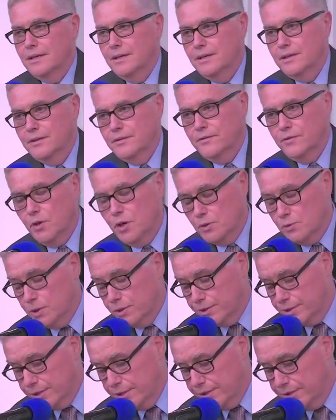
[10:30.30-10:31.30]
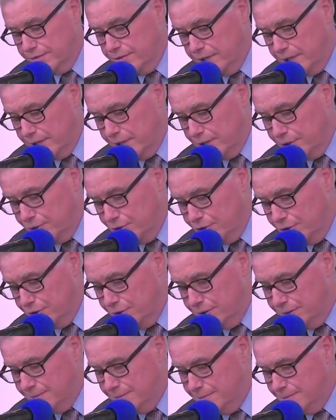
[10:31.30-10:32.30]
Forward to the finish
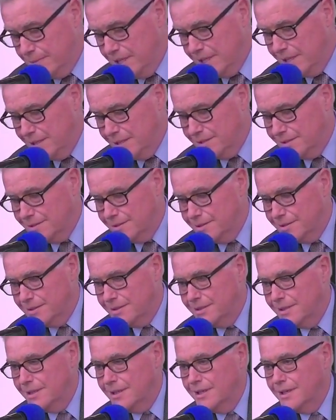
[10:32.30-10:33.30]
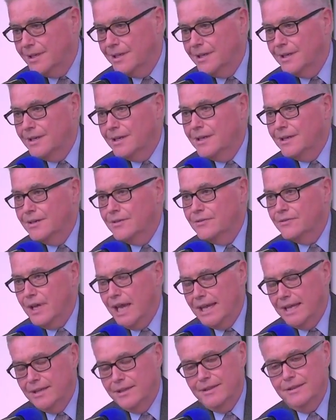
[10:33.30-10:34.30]
means
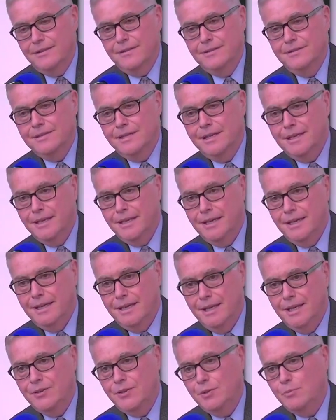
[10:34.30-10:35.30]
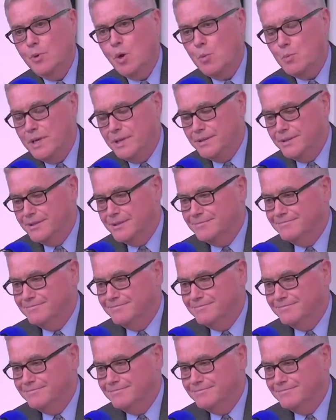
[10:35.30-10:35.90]
faith in the moment.